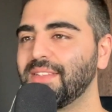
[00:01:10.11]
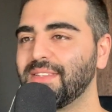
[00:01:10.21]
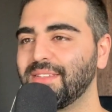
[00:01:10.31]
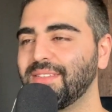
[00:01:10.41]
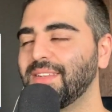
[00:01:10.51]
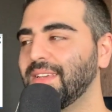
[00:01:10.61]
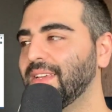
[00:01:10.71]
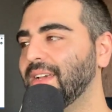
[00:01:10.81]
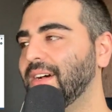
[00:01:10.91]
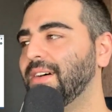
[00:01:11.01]
And
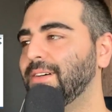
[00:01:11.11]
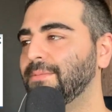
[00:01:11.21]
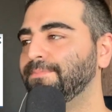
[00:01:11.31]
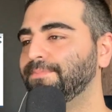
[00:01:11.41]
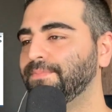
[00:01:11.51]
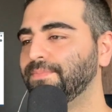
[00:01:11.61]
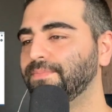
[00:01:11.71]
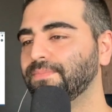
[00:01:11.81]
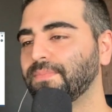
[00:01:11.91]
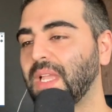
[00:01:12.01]

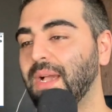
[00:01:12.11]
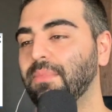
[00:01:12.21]
I'm